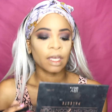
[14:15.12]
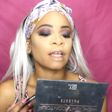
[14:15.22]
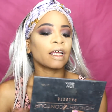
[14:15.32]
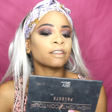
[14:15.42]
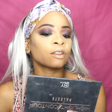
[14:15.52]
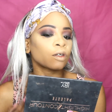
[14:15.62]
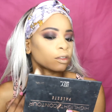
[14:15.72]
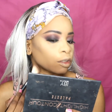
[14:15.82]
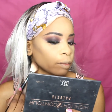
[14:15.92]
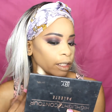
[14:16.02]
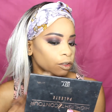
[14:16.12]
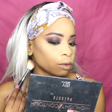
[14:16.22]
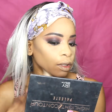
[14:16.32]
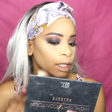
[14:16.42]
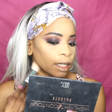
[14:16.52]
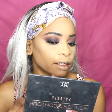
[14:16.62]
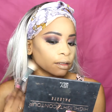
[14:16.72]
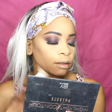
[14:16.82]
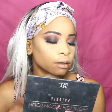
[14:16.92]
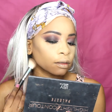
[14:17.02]
I like to contour my
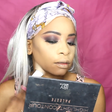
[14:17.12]
jawline